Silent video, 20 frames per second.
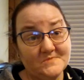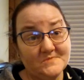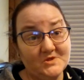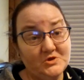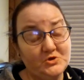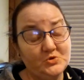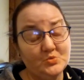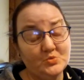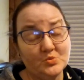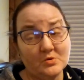
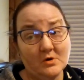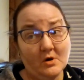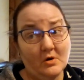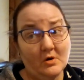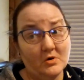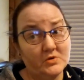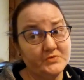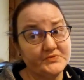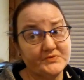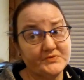You were
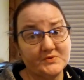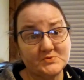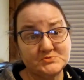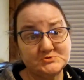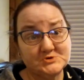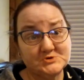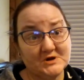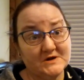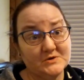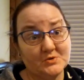all so
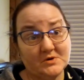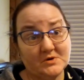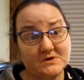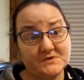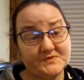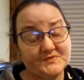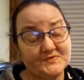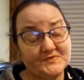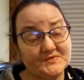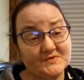
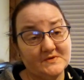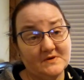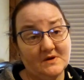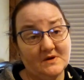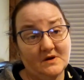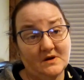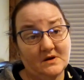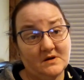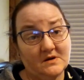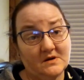generous,
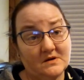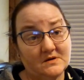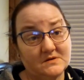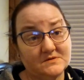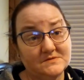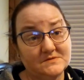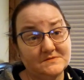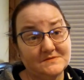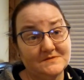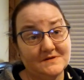
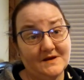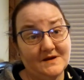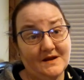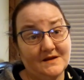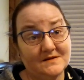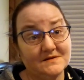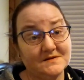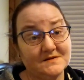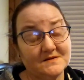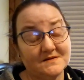
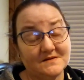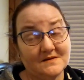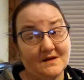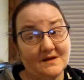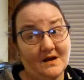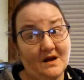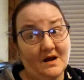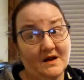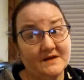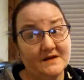and
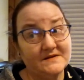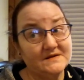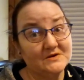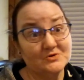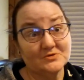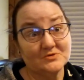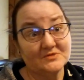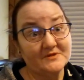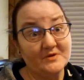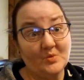I
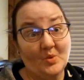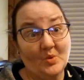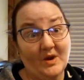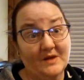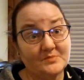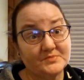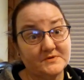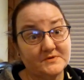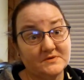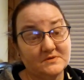nearly
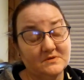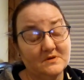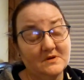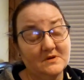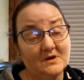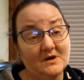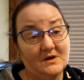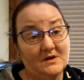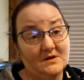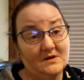wept.
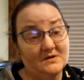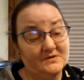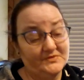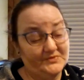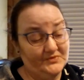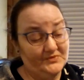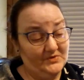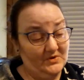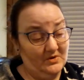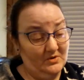
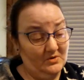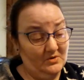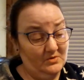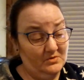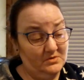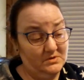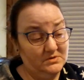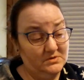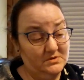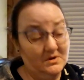
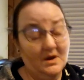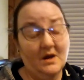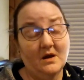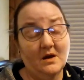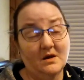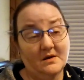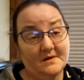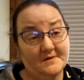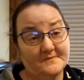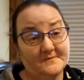So,
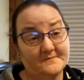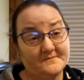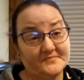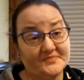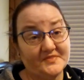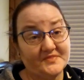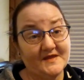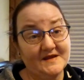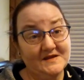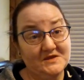
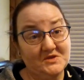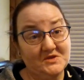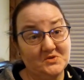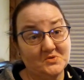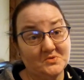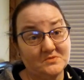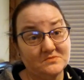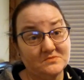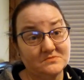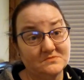thank you.
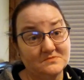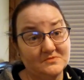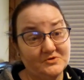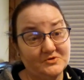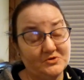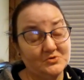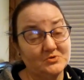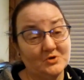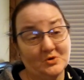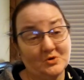
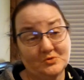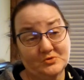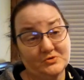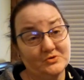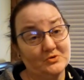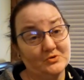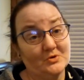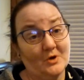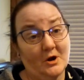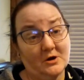You know who
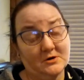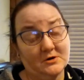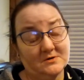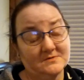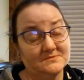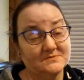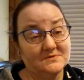you are.